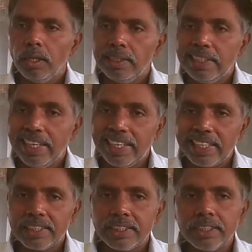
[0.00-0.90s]

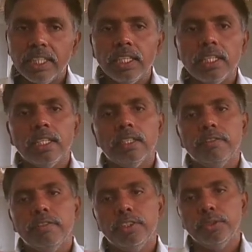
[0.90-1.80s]
directional
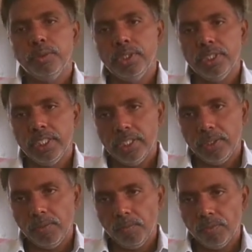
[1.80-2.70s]
feasibility
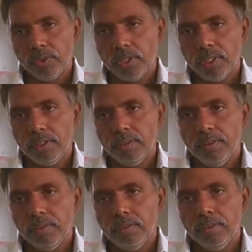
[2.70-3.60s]

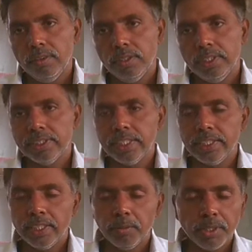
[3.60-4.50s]

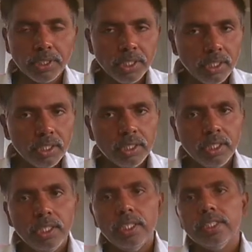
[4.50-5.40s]
decided by the
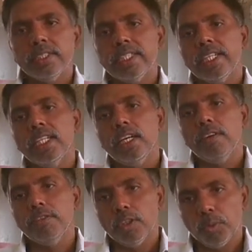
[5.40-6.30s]
second law
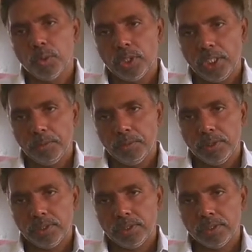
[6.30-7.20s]
of
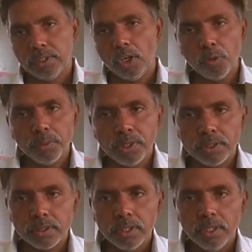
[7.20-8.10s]
thermodynamics. How
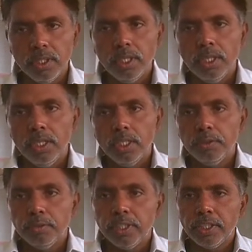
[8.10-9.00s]
means
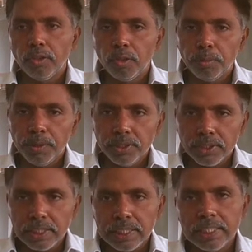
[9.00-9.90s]
if entropy is
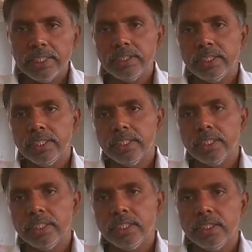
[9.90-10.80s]
increasing,
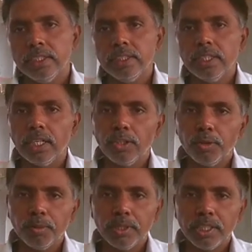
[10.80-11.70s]
then
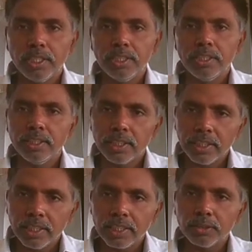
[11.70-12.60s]
automatically in that
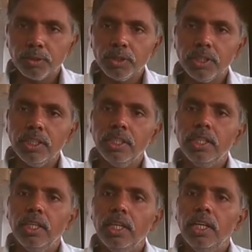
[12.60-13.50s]
direction only
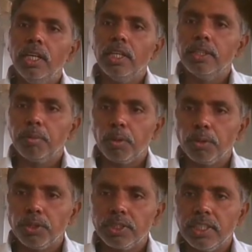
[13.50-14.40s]
the
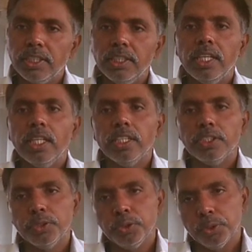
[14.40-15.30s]
process can
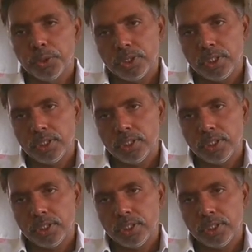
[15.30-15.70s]
execute.